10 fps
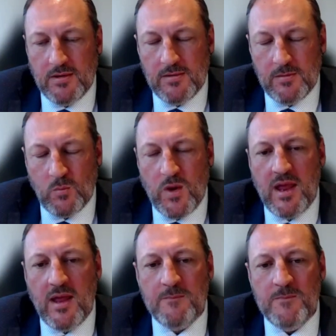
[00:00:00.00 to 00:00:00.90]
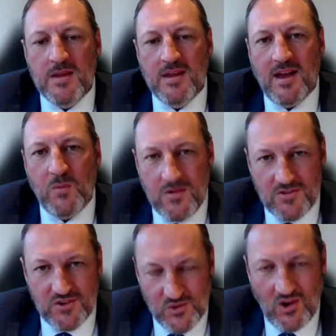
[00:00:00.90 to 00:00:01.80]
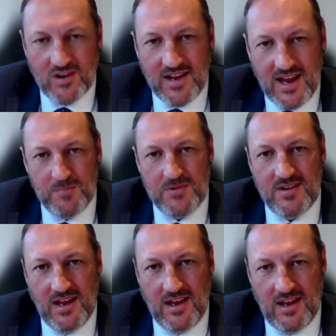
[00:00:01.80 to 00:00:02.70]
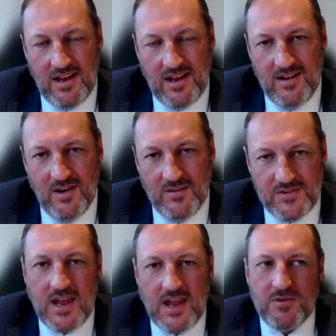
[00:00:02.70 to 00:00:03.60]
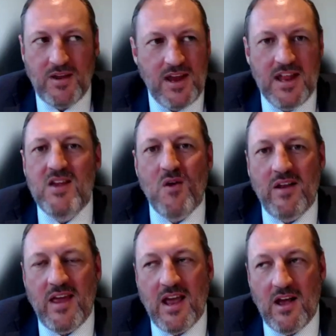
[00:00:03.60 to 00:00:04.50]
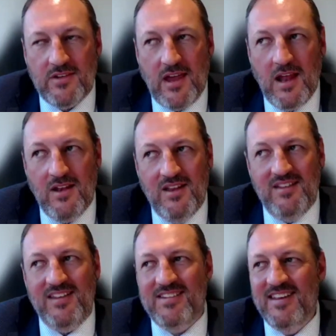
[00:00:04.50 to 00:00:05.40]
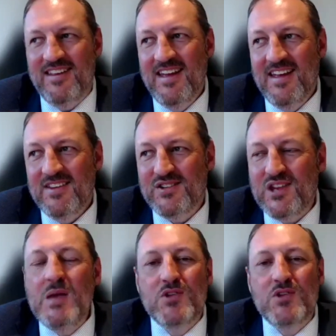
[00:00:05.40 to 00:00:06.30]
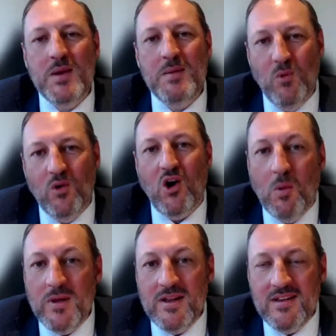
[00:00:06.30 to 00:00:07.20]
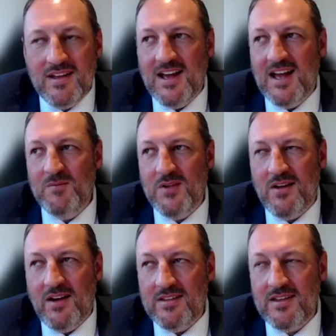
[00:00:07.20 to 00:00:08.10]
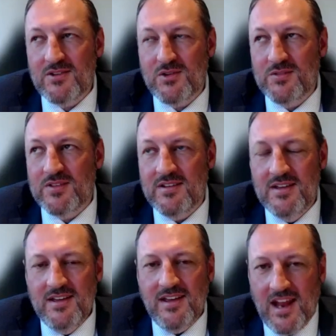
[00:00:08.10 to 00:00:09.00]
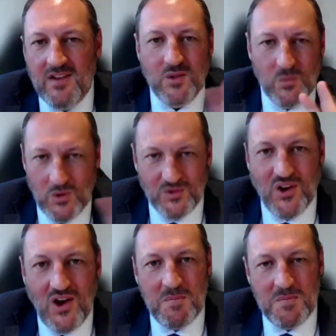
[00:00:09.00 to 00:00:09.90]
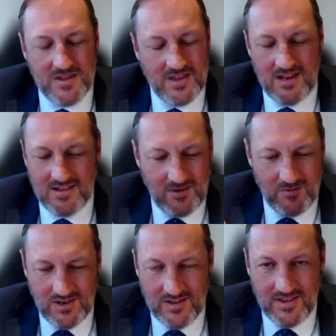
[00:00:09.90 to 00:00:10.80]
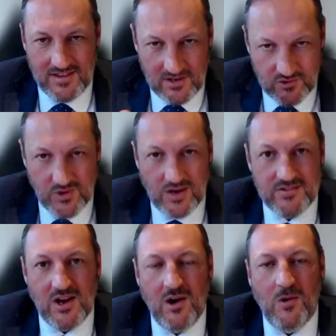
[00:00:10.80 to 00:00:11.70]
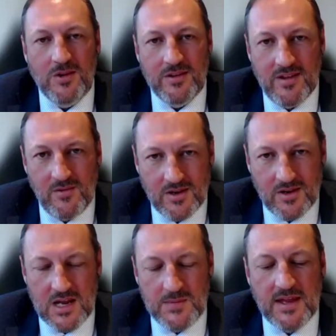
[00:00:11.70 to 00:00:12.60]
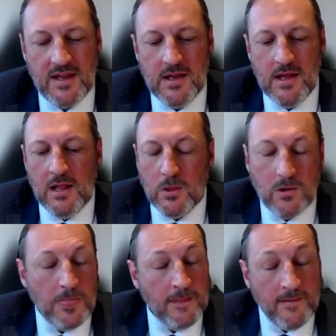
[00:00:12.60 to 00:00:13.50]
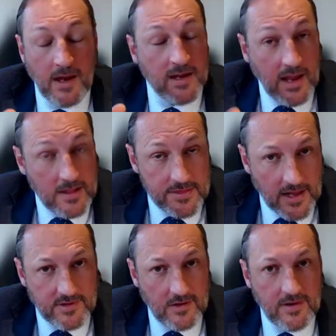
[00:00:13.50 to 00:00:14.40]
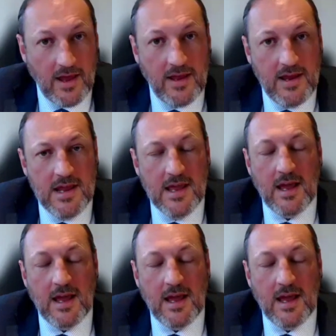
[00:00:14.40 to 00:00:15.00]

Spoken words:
Where it's not kept, if it's kept in their own house, and this seems to be more common. I think it's sort of the end of the world types, and they trust gold and they want to keep it there. Look, again, that's okay.